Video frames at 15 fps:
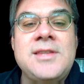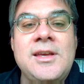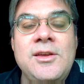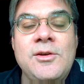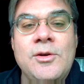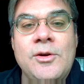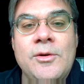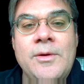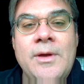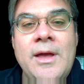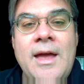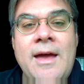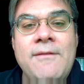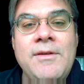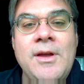that you're
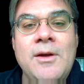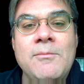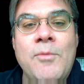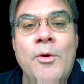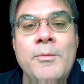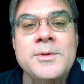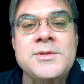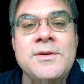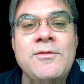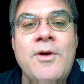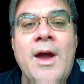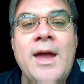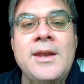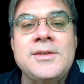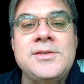having moments of
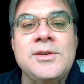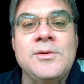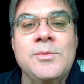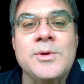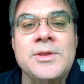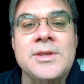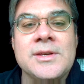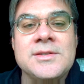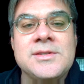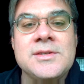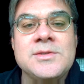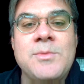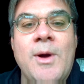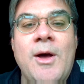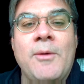gratitude with this
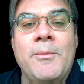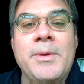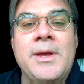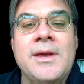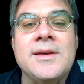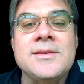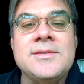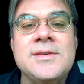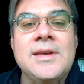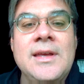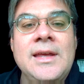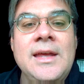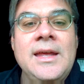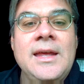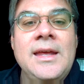as well because
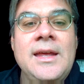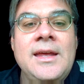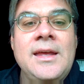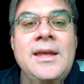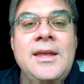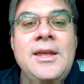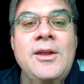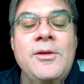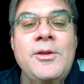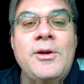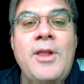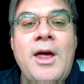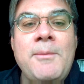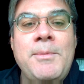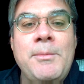you know, there are
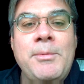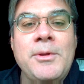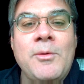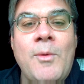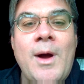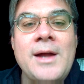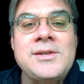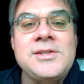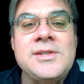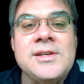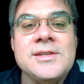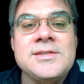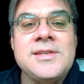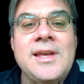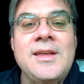a lot of people that watch
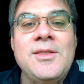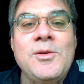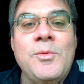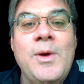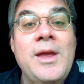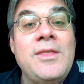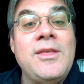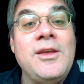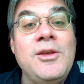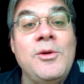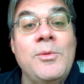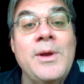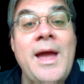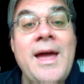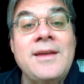this, and the way that
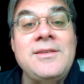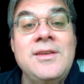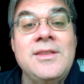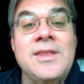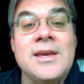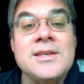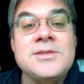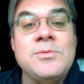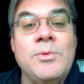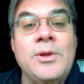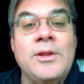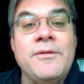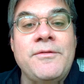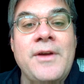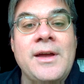you react to this
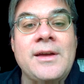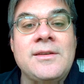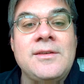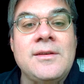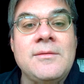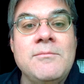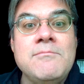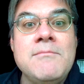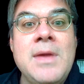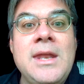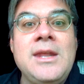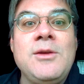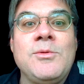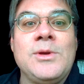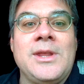will affect
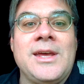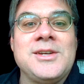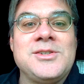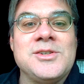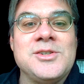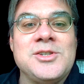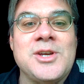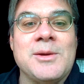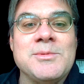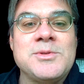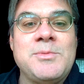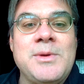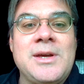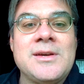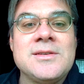many
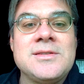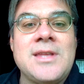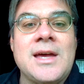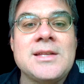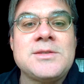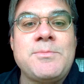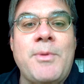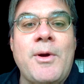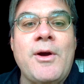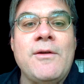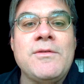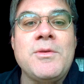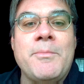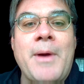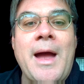relationships because that's part
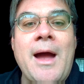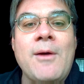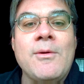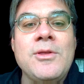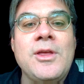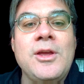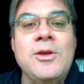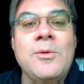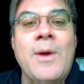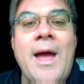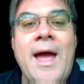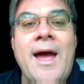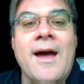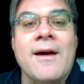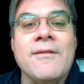of the power that you
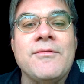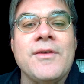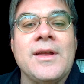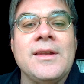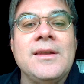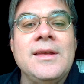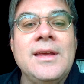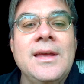have. And